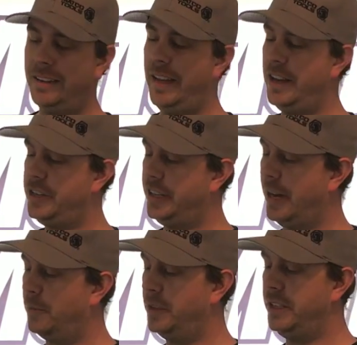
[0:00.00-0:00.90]
They actually
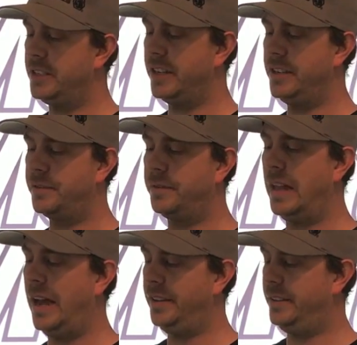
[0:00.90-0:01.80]
come with these nice
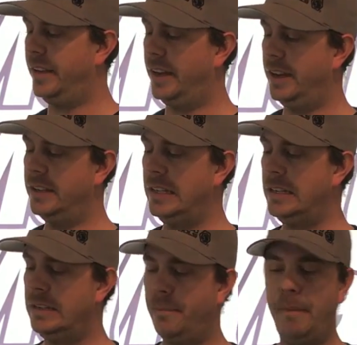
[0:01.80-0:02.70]
flat
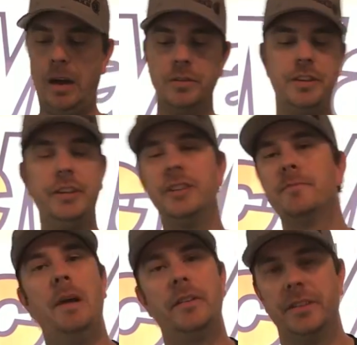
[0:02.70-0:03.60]
mounts that you can
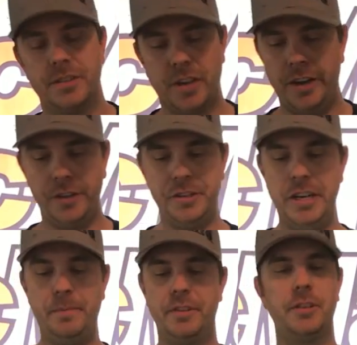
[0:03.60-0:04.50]
just mount on the side of your Jeep.